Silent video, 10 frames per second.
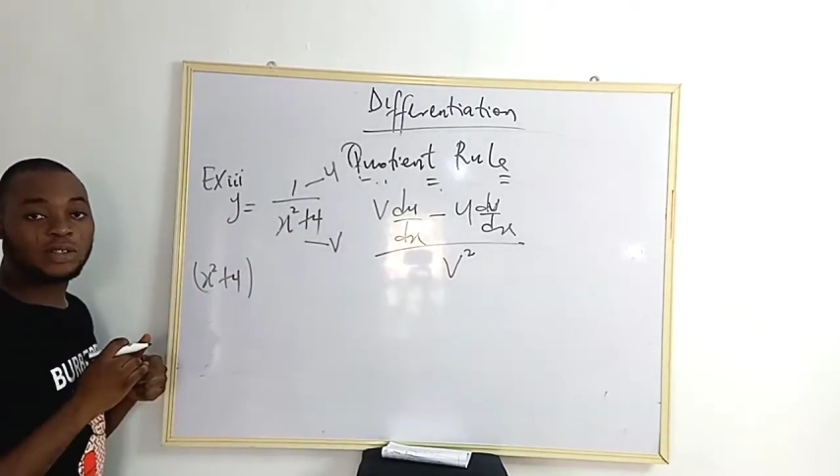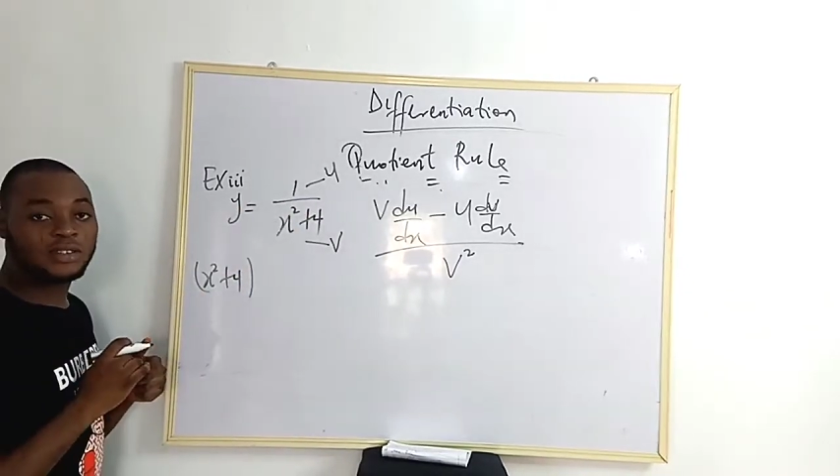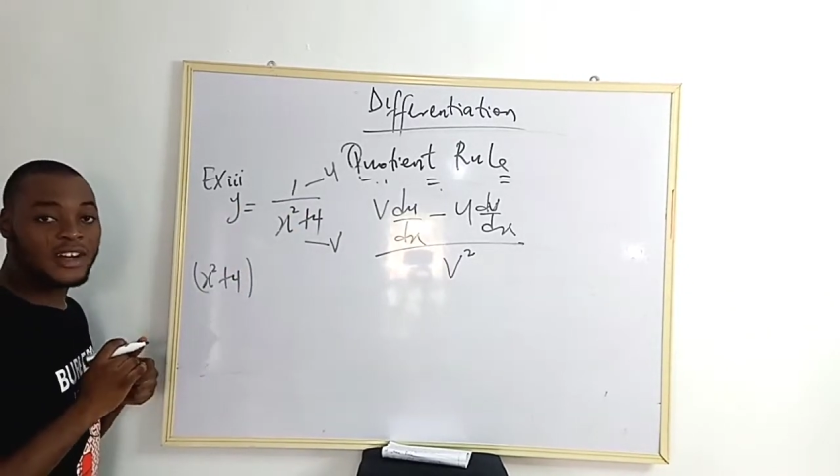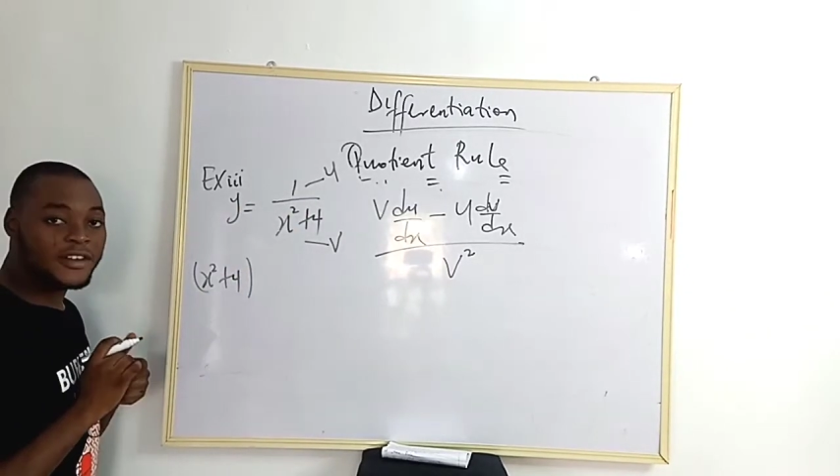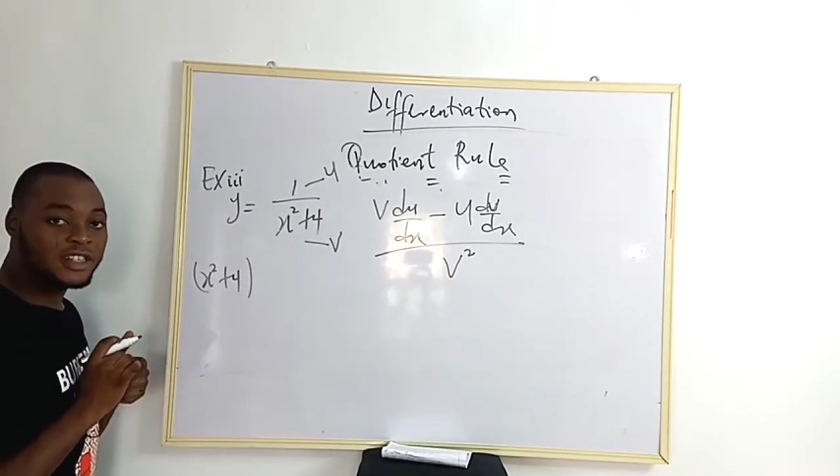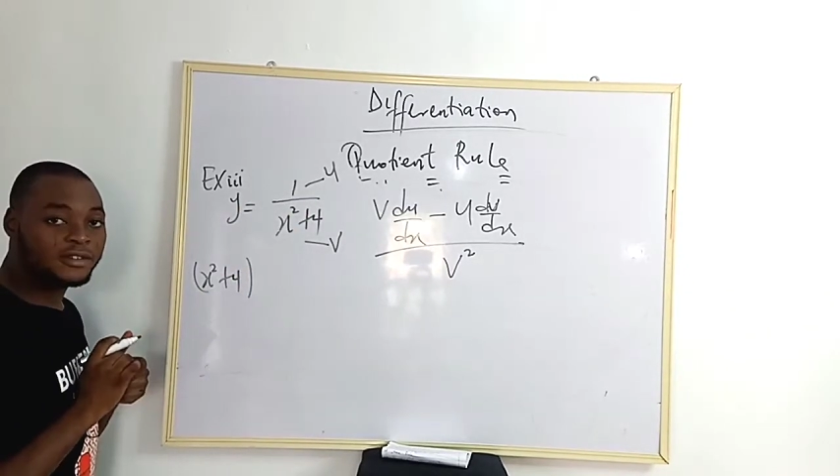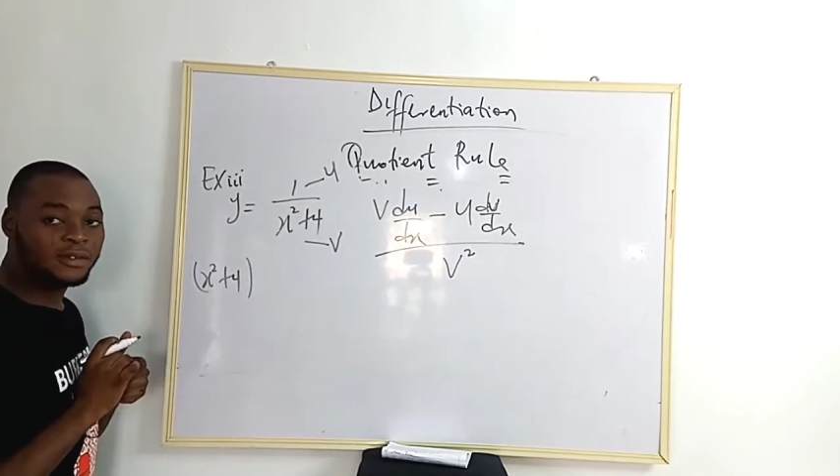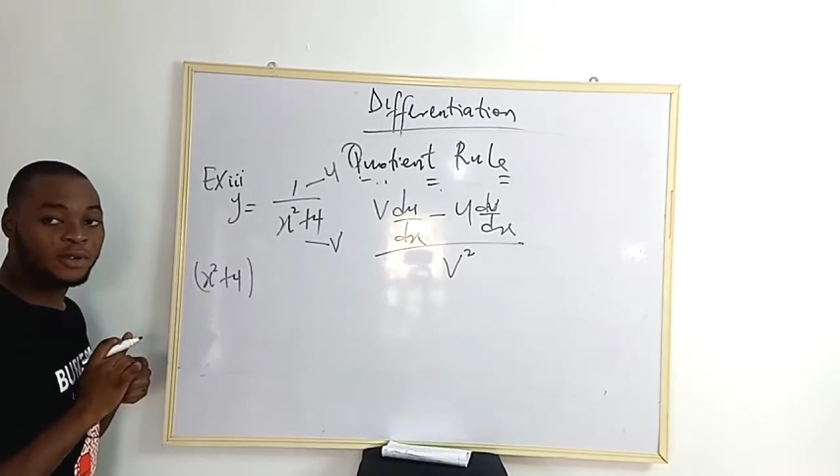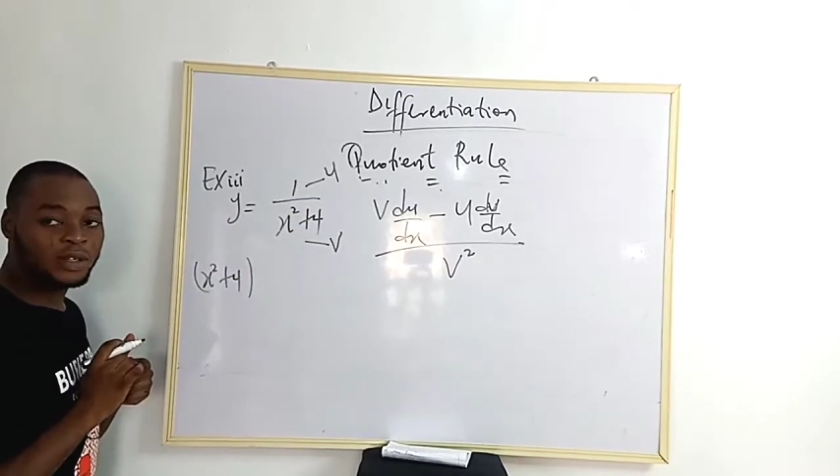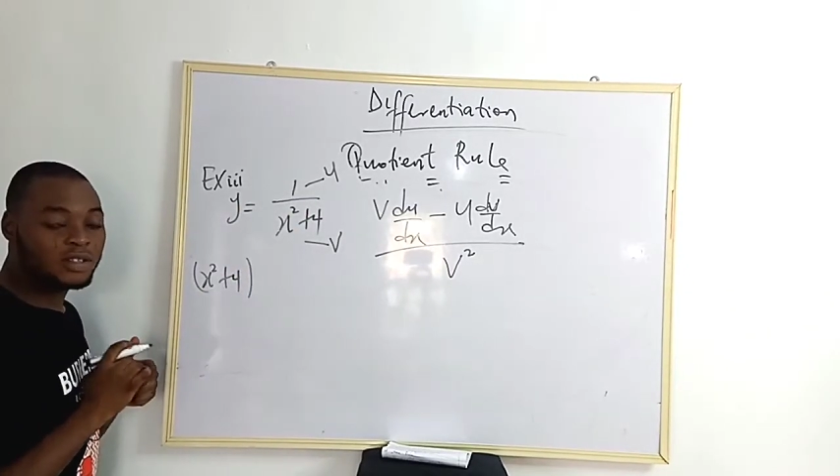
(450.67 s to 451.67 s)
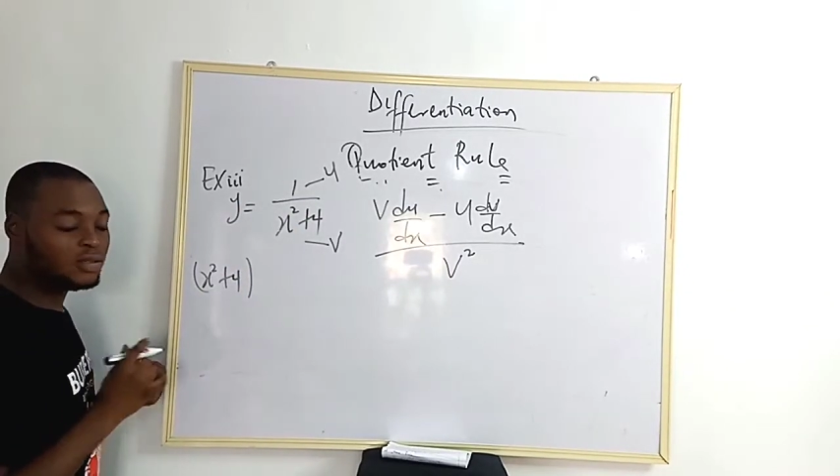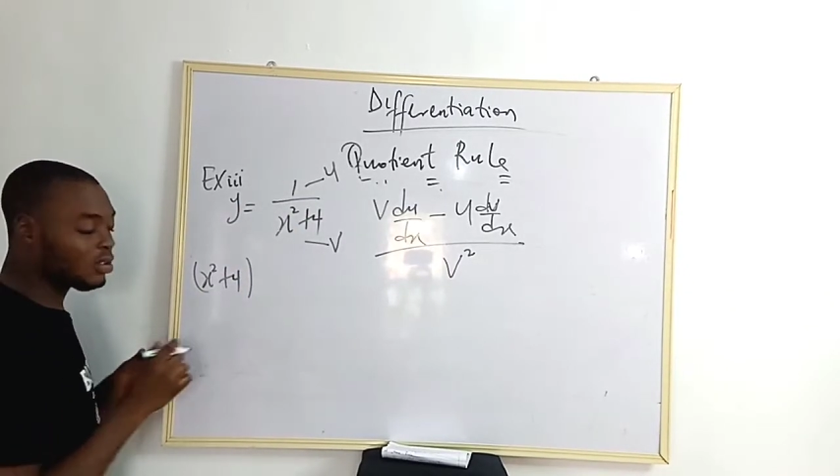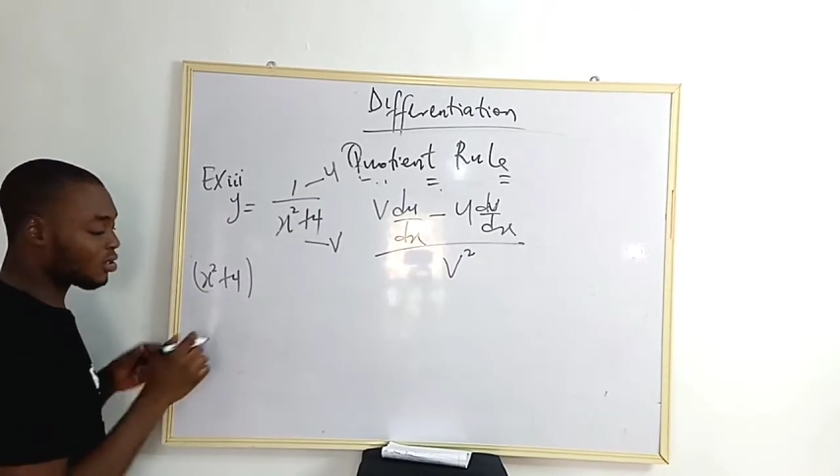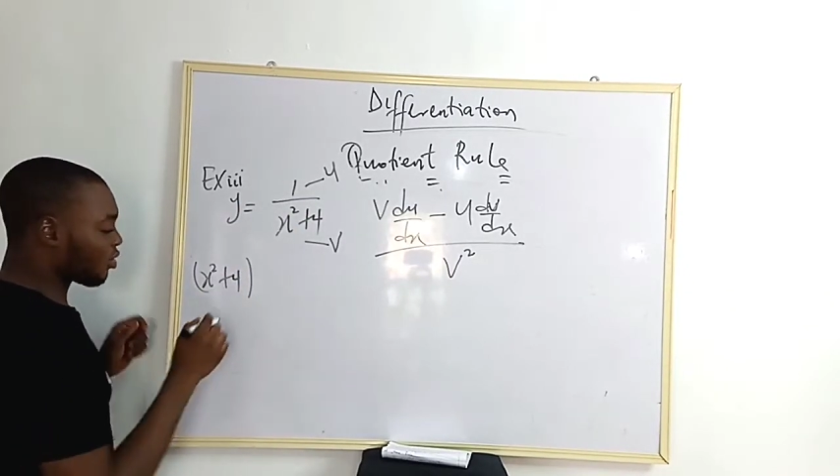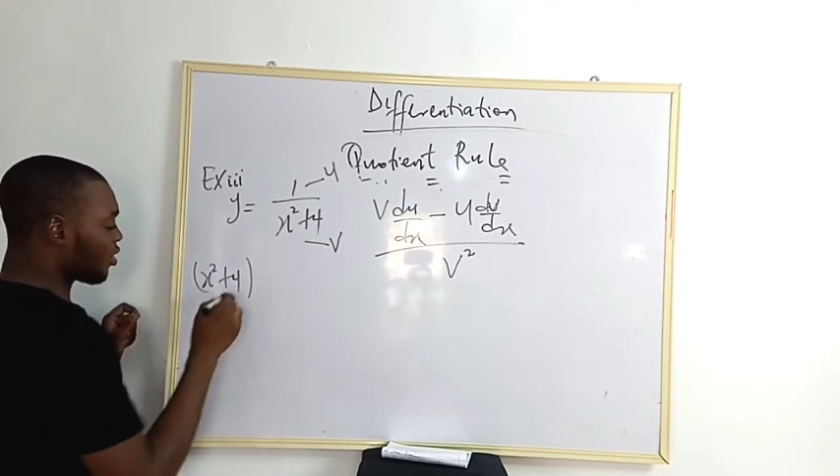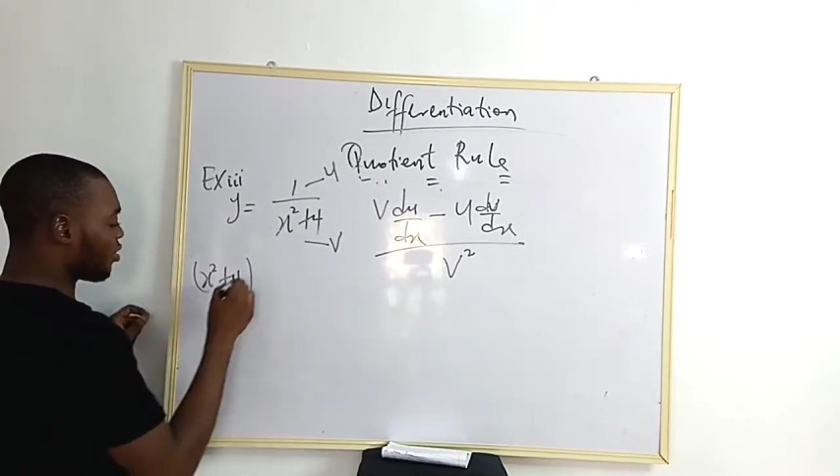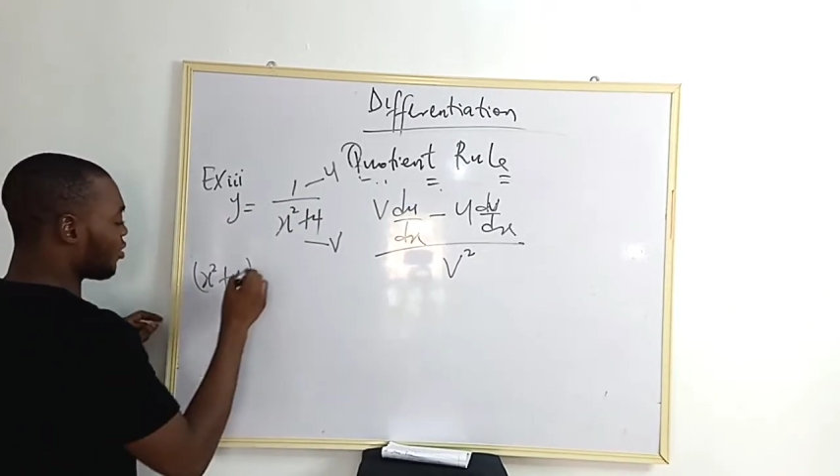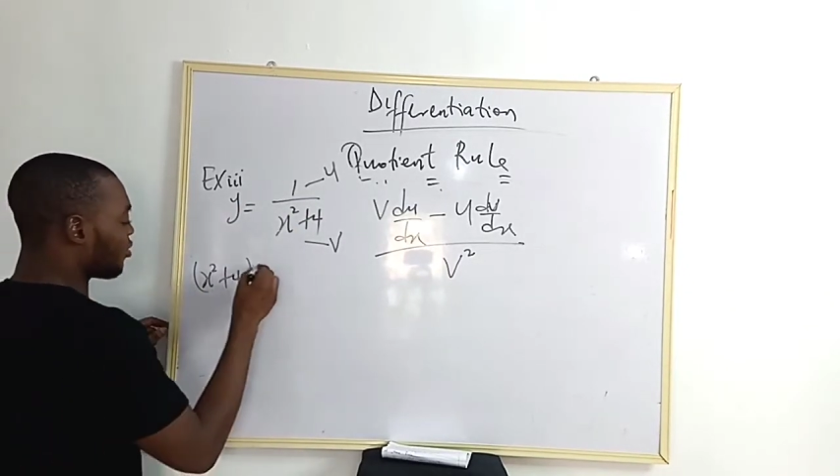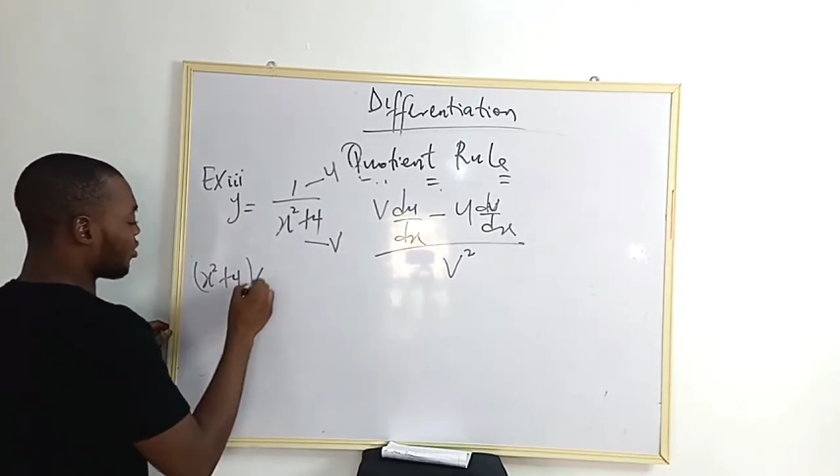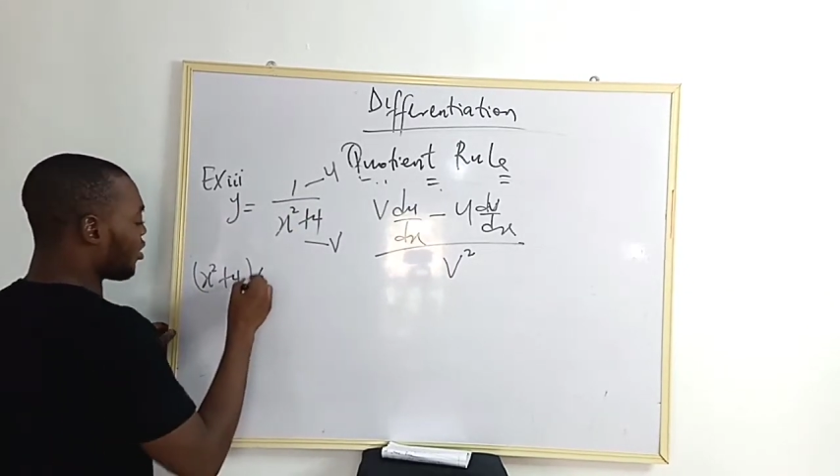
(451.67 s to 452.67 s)
Derivative of 1 is what?
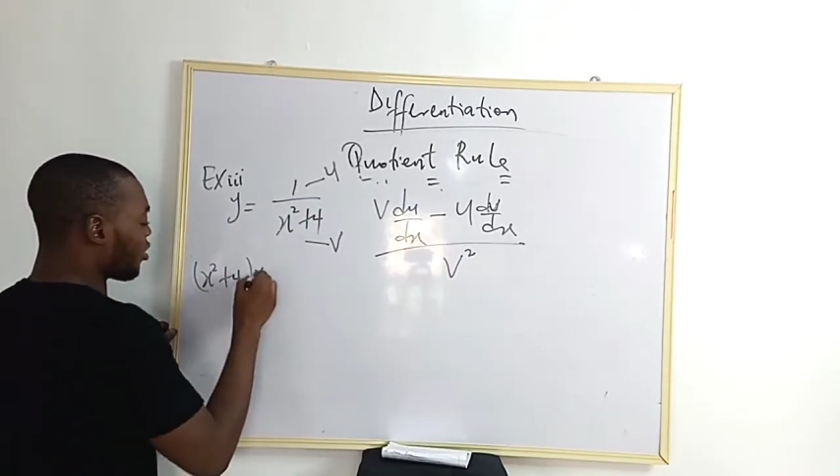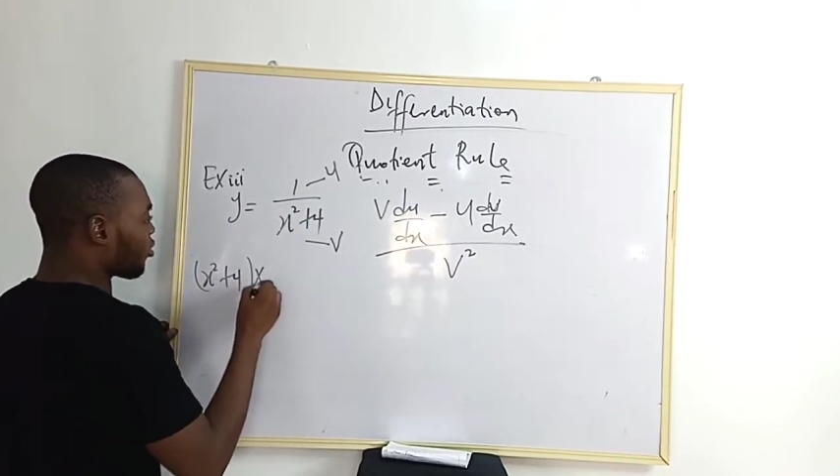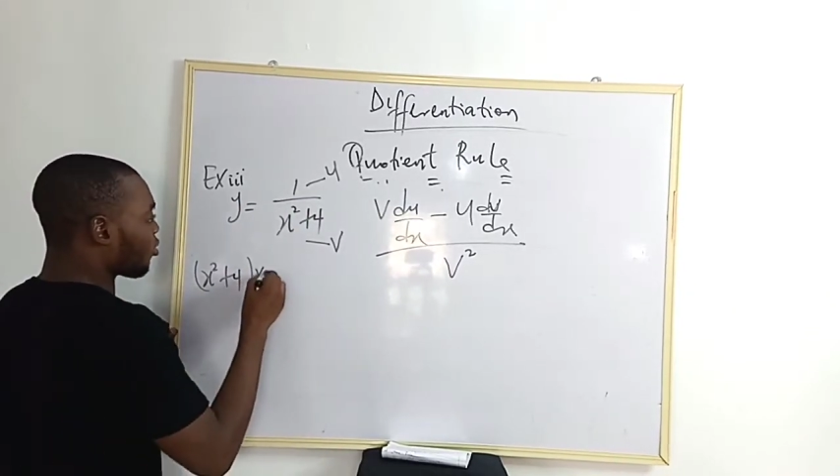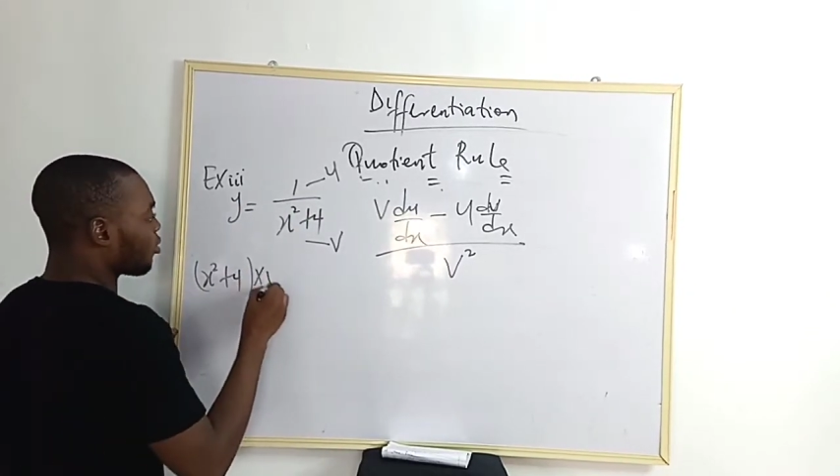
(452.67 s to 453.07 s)
0.